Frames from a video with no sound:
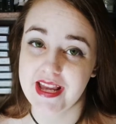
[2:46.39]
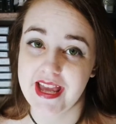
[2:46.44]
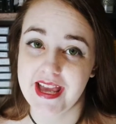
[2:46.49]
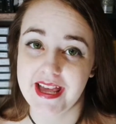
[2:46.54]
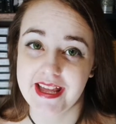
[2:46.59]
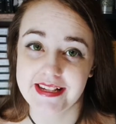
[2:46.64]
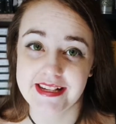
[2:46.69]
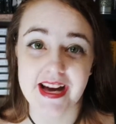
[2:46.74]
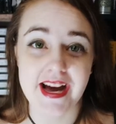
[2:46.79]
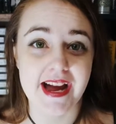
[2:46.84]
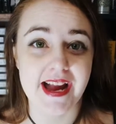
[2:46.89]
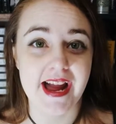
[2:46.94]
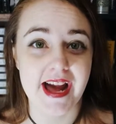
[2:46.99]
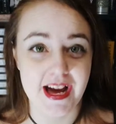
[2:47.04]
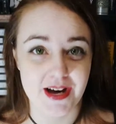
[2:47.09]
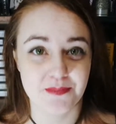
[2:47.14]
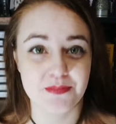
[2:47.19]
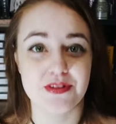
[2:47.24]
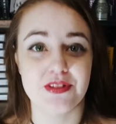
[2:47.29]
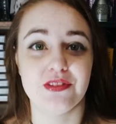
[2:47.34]
and I
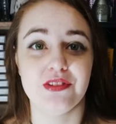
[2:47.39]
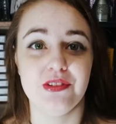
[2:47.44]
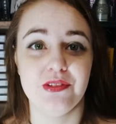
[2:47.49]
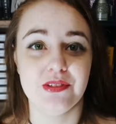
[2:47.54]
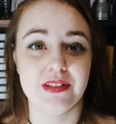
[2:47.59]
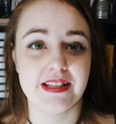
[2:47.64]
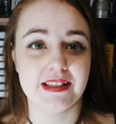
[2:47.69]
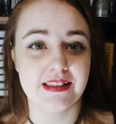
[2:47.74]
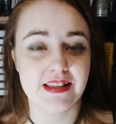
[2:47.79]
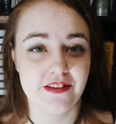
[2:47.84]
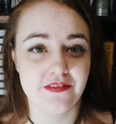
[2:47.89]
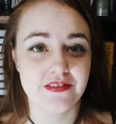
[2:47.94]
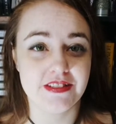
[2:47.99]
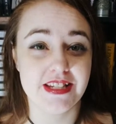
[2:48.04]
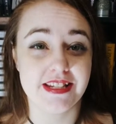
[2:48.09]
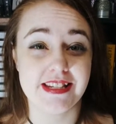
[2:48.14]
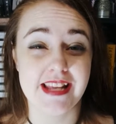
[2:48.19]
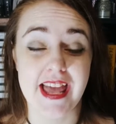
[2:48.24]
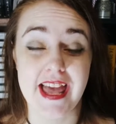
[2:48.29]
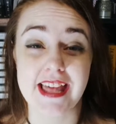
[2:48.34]
absolutely loved
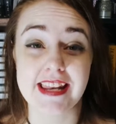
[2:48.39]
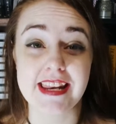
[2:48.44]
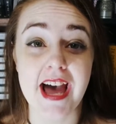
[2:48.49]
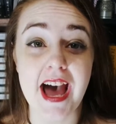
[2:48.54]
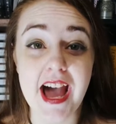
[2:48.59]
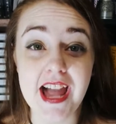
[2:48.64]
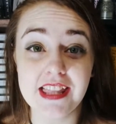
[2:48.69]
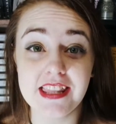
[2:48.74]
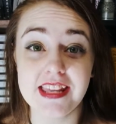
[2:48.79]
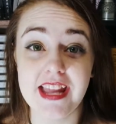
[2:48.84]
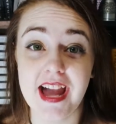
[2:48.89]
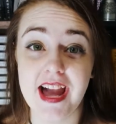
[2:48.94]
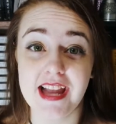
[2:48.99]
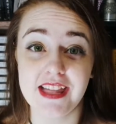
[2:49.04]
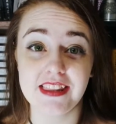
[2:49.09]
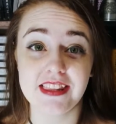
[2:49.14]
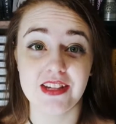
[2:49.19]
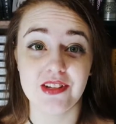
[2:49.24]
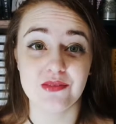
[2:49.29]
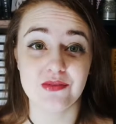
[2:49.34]
it and highly,
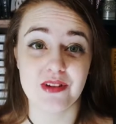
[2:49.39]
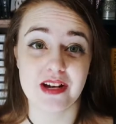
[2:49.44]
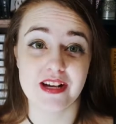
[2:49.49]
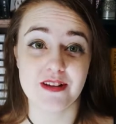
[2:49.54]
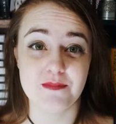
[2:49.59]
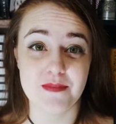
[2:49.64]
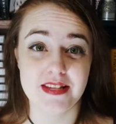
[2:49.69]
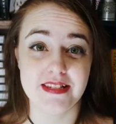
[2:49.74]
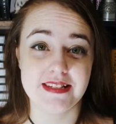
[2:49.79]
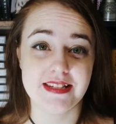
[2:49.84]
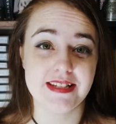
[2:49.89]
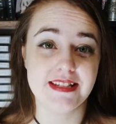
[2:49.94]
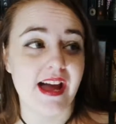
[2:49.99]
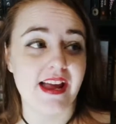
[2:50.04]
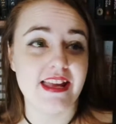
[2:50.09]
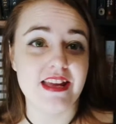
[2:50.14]
highly recommend it.